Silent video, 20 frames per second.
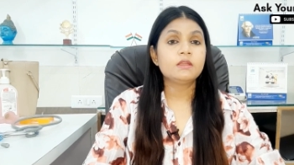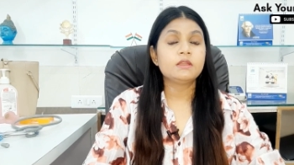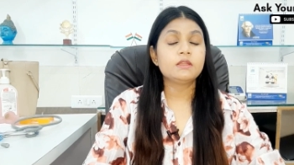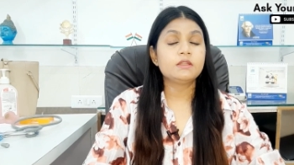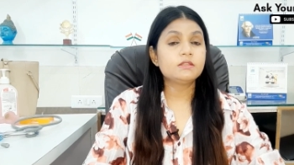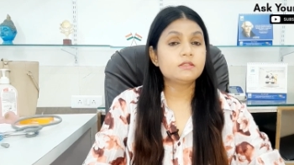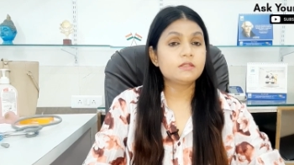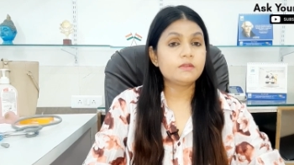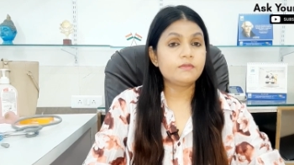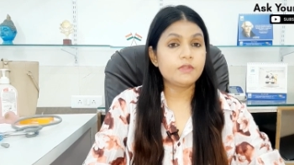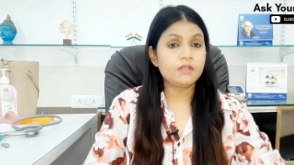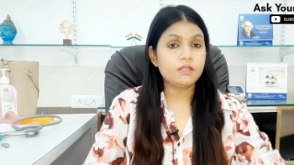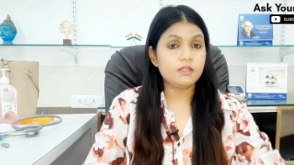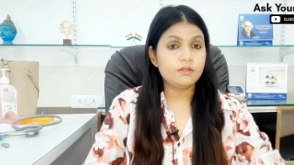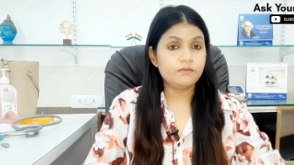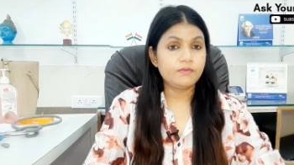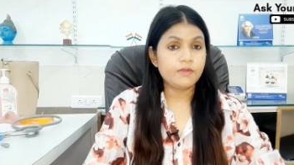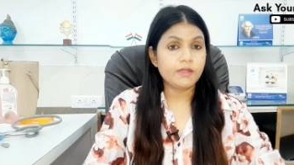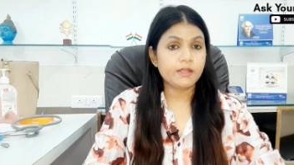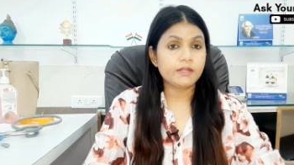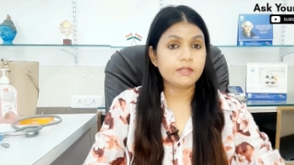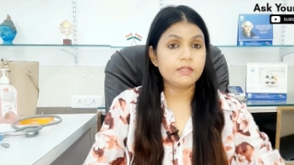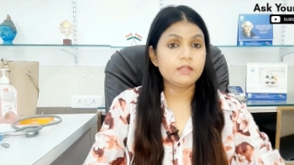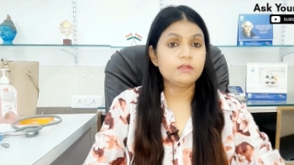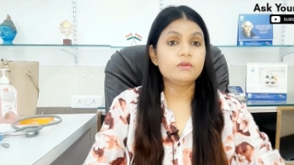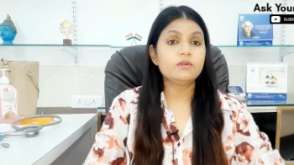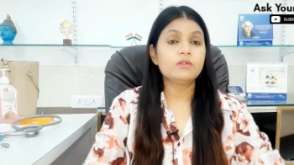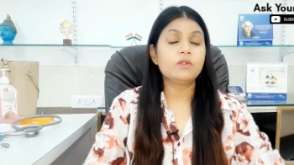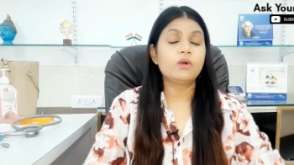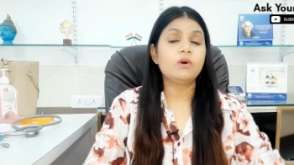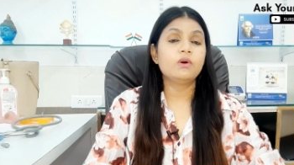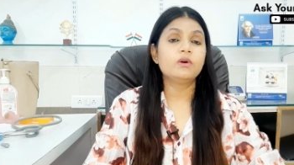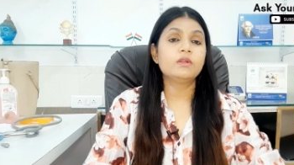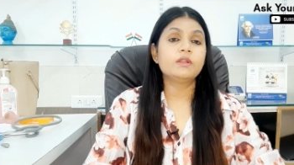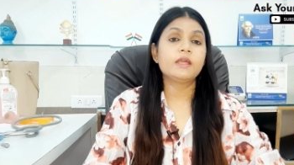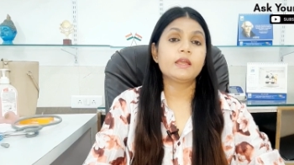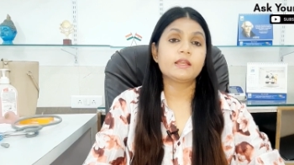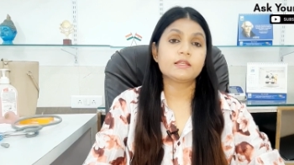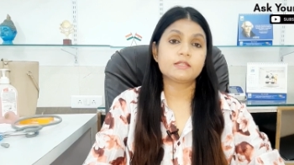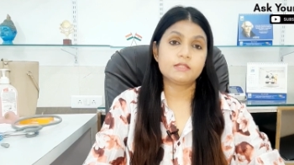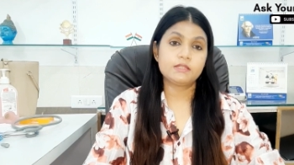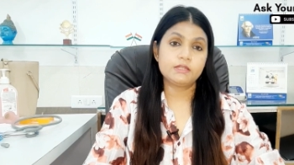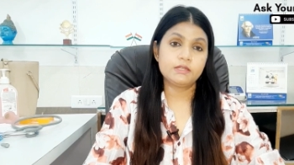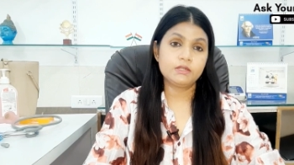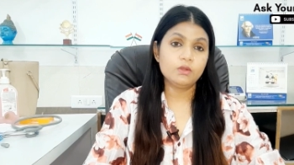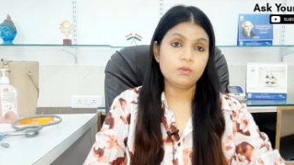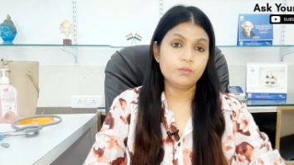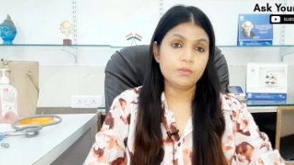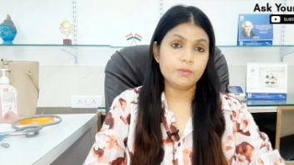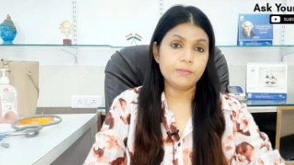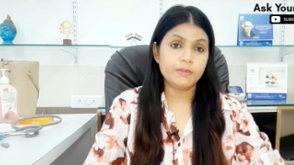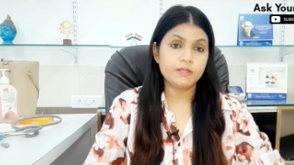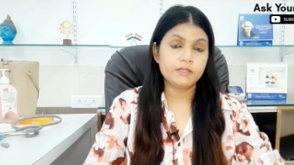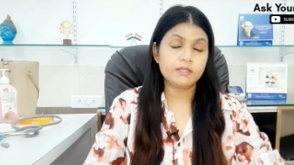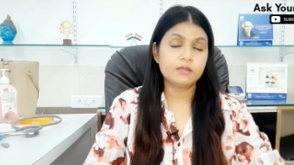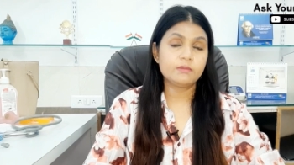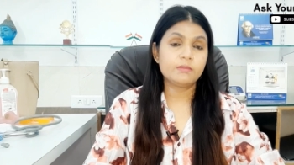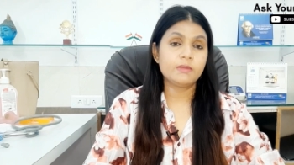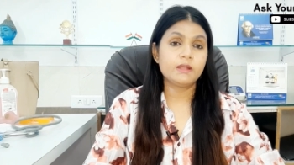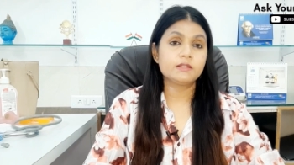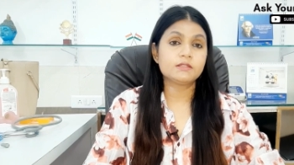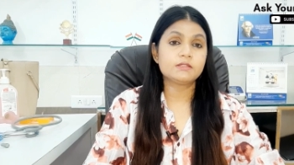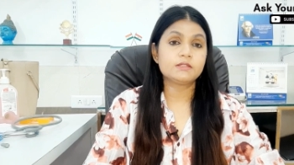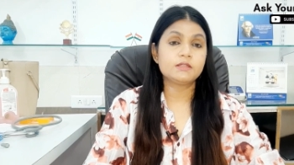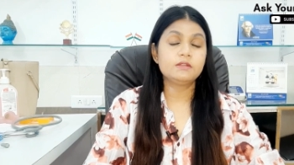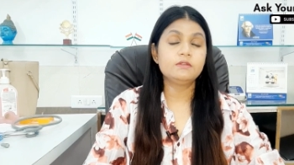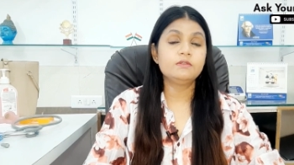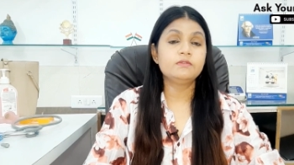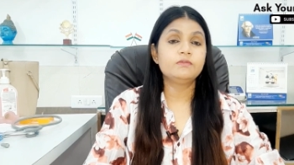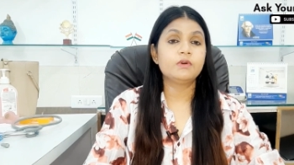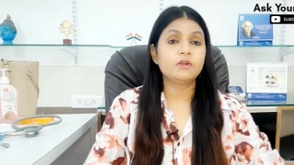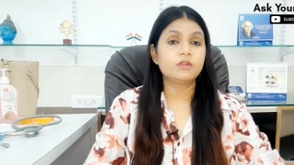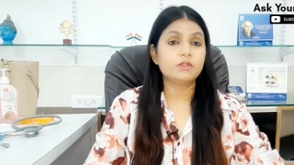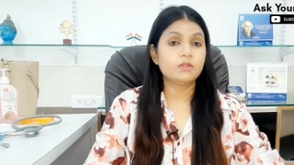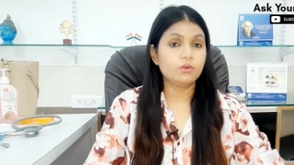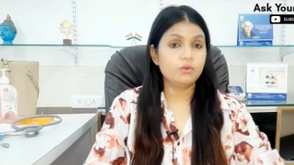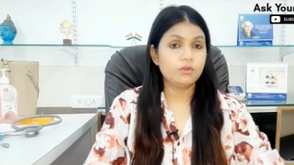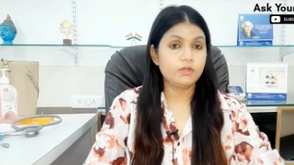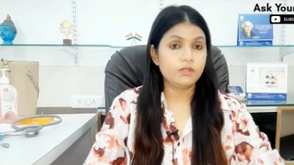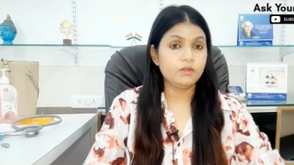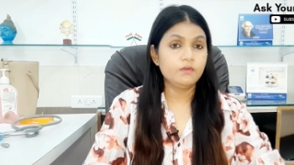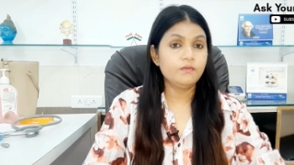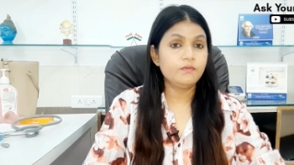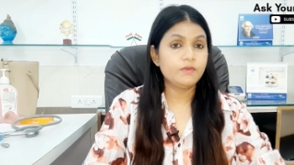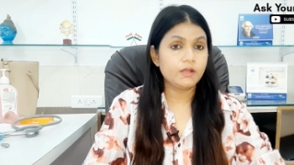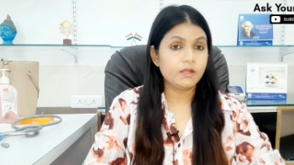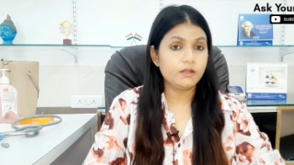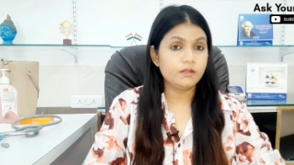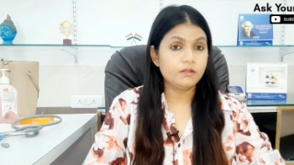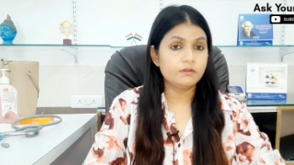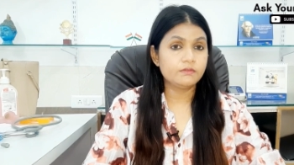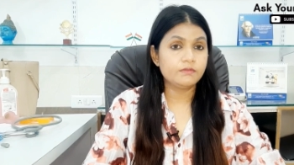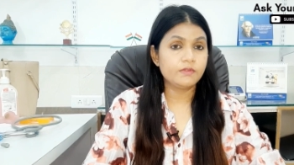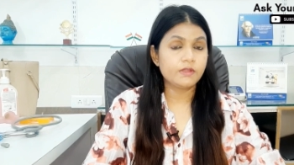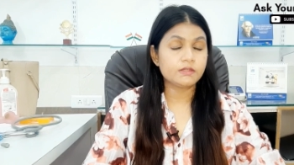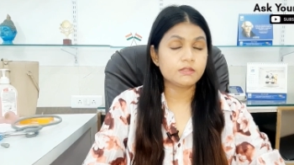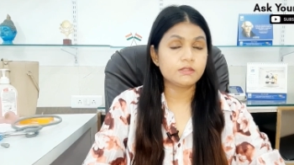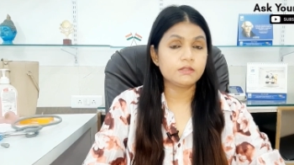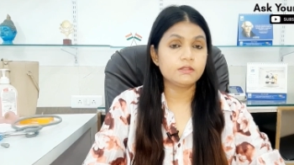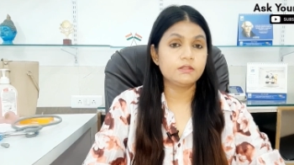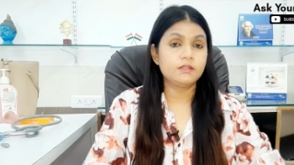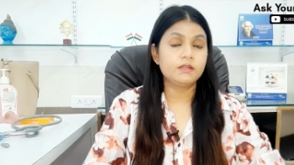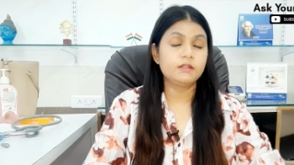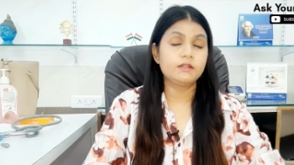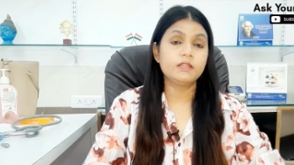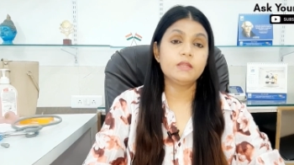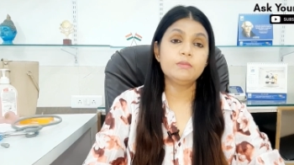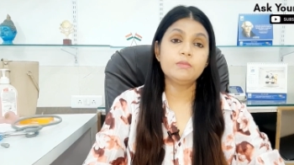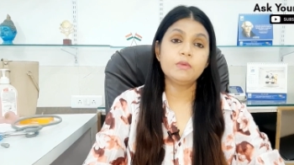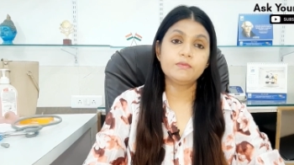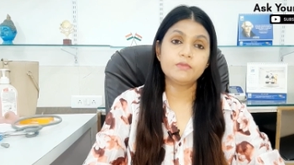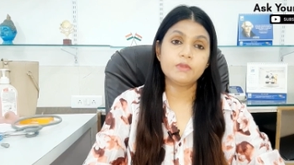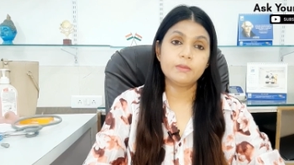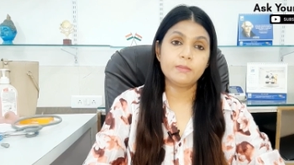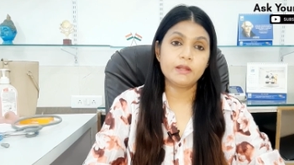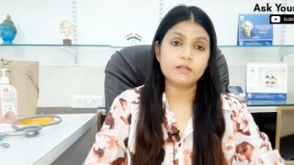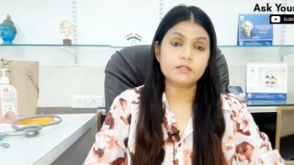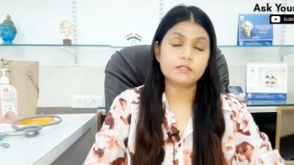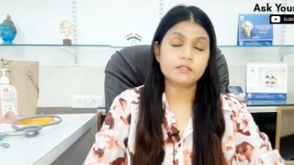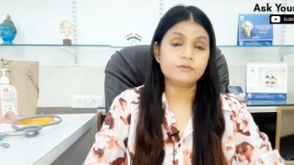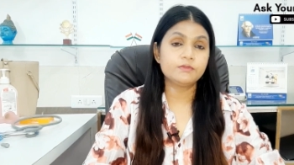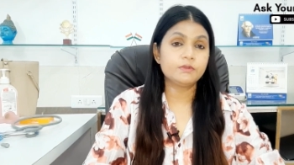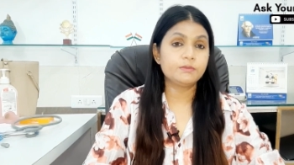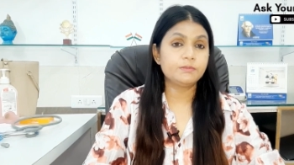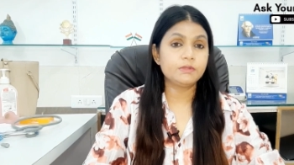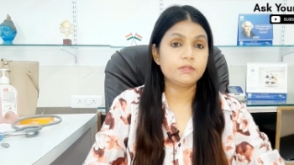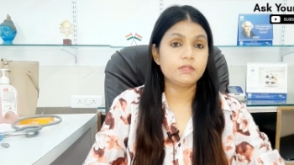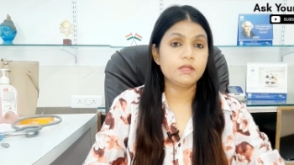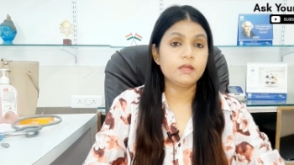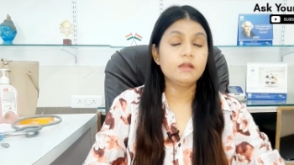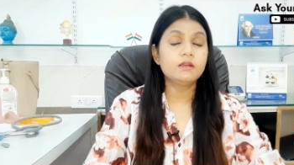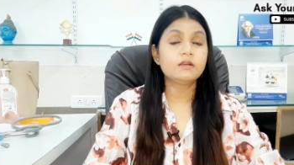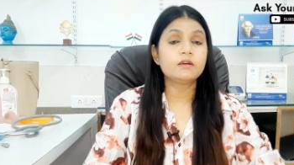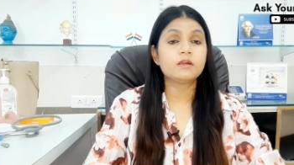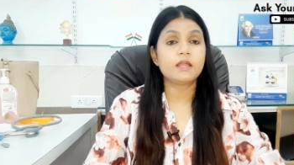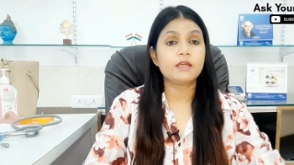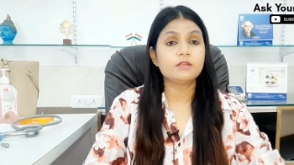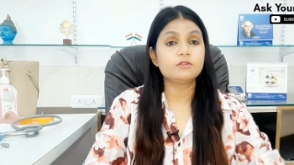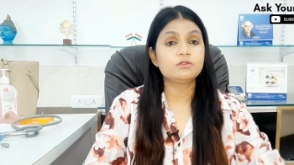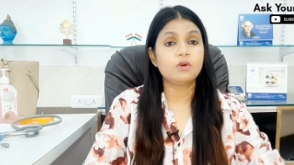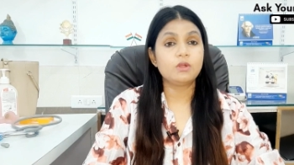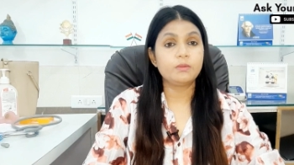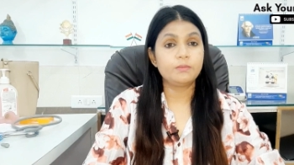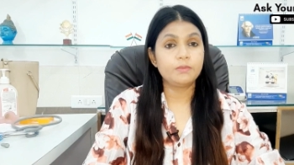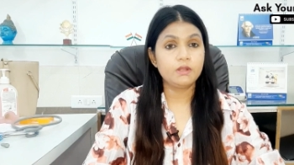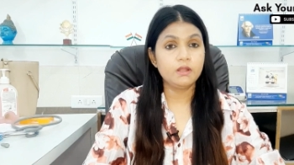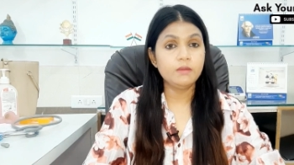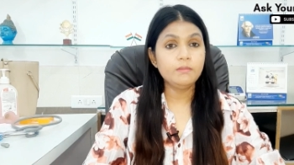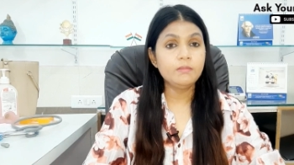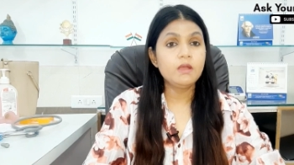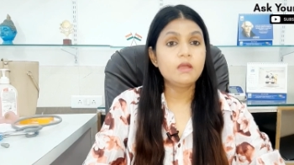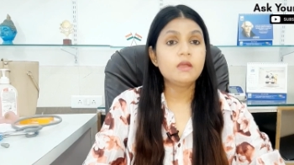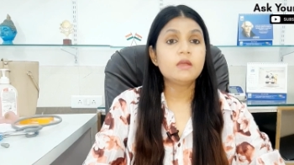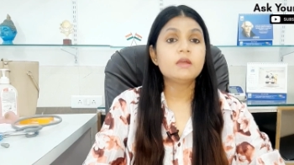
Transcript: It is a very effective or excellent homeopathic medicine for curing your fungal infection. The name of the medicine will be the cryosorbinum